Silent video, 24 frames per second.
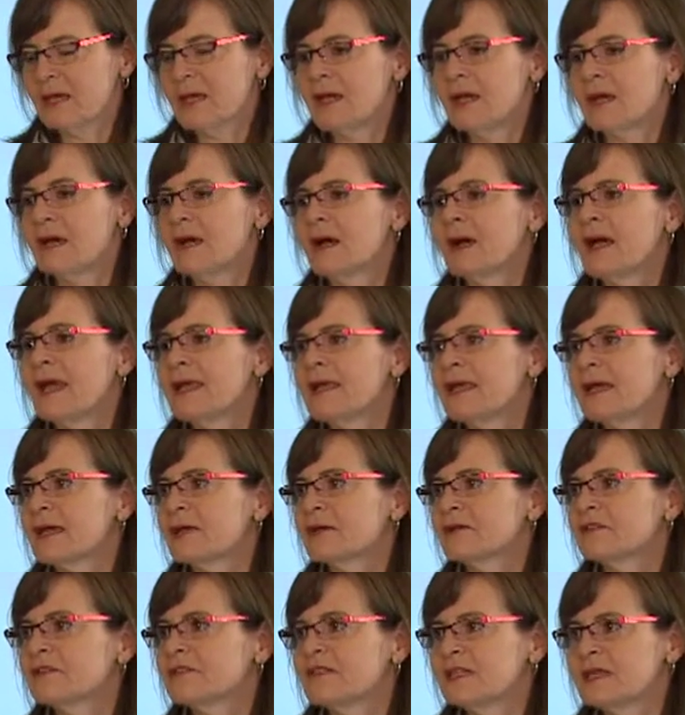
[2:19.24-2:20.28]
And I
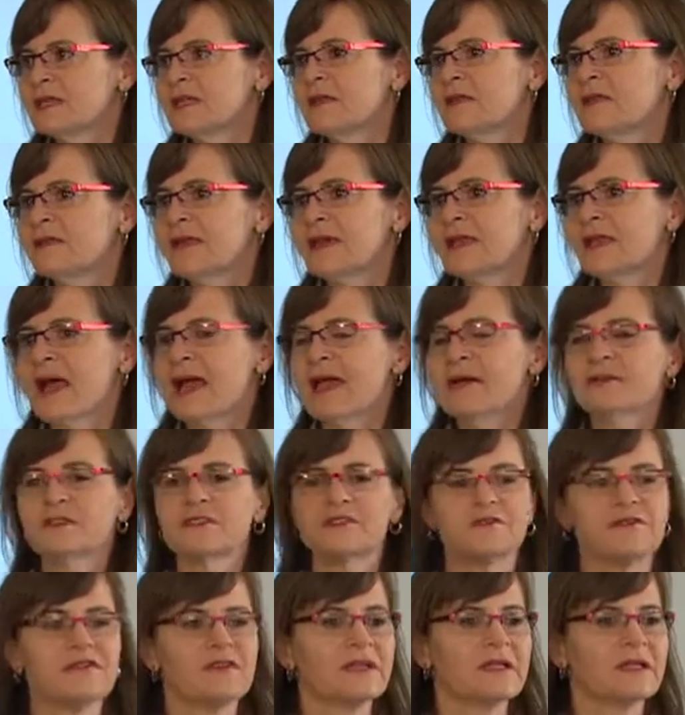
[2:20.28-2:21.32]
could see that I was
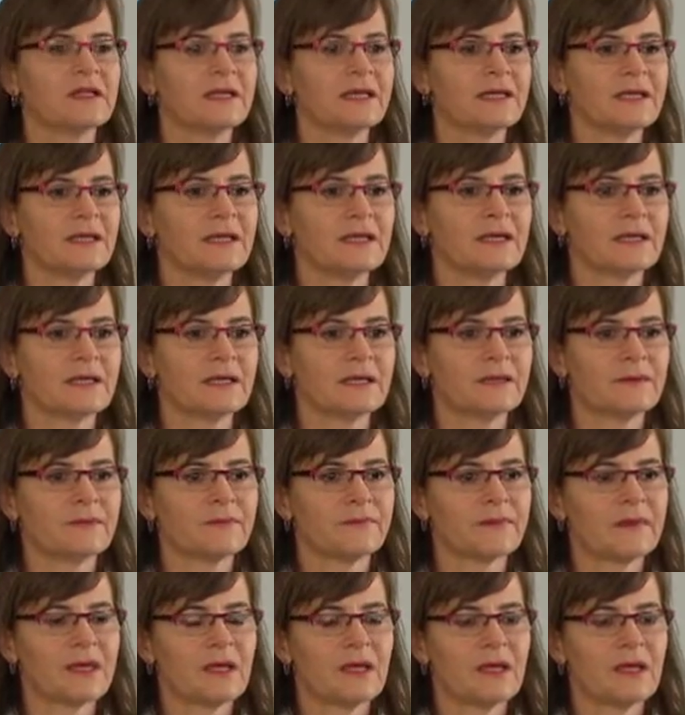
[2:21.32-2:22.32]
feeling,